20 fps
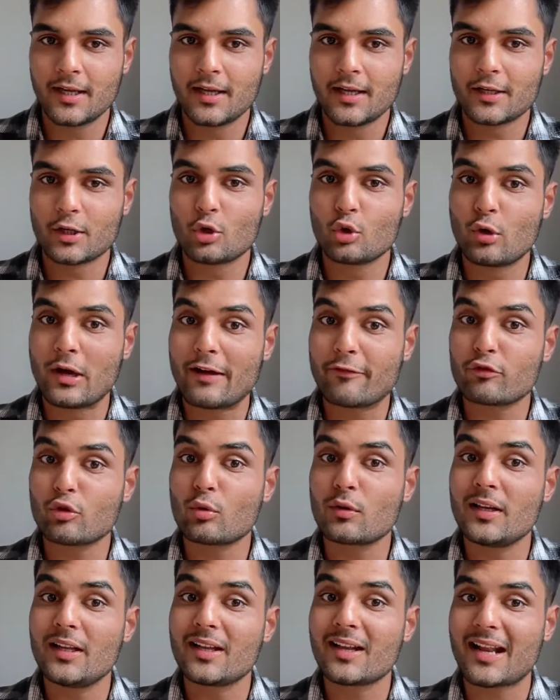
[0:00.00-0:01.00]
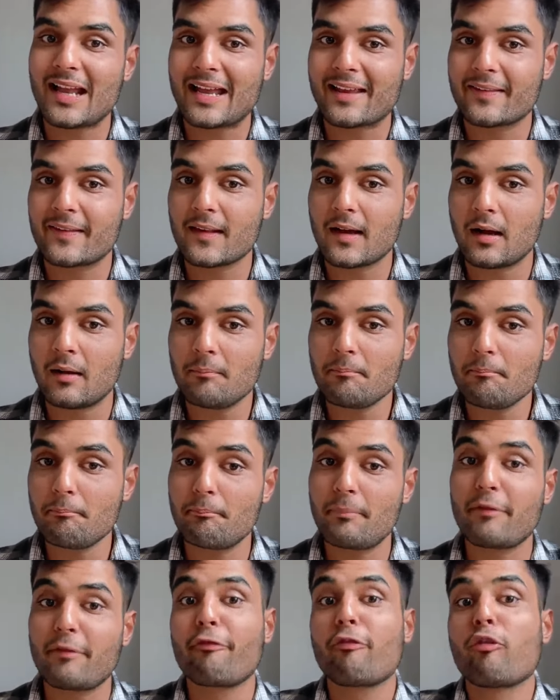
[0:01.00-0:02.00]
you have to clear exam
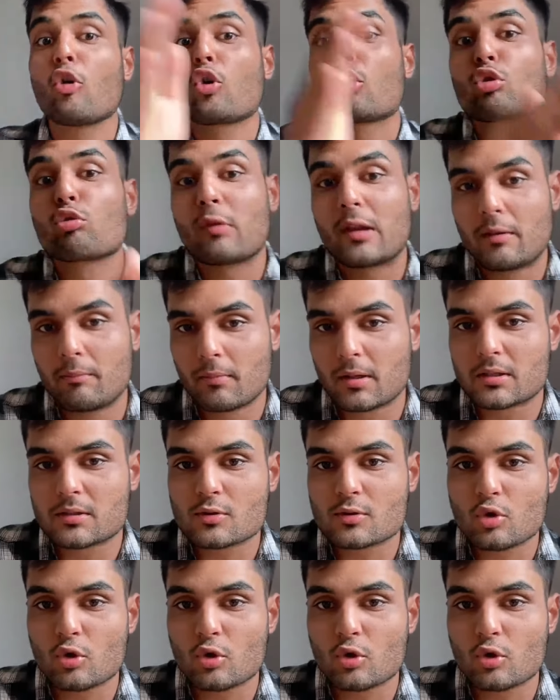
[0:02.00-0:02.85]
before 12 months.